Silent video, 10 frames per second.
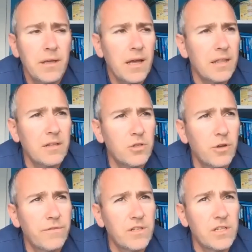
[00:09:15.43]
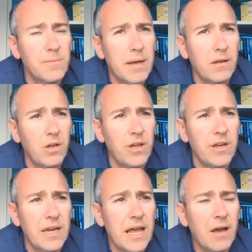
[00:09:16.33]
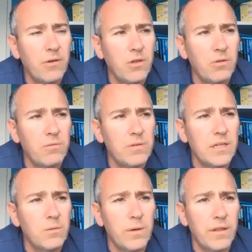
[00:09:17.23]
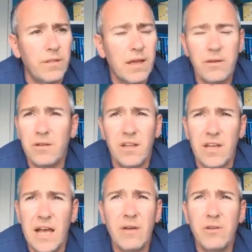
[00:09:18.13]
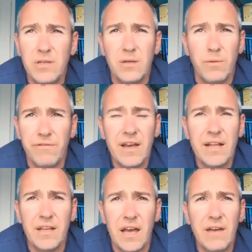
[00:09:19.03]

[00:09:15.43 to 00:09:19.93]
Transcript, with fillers: I think toughness is about learning how you deal with how you learn how you deal with failure.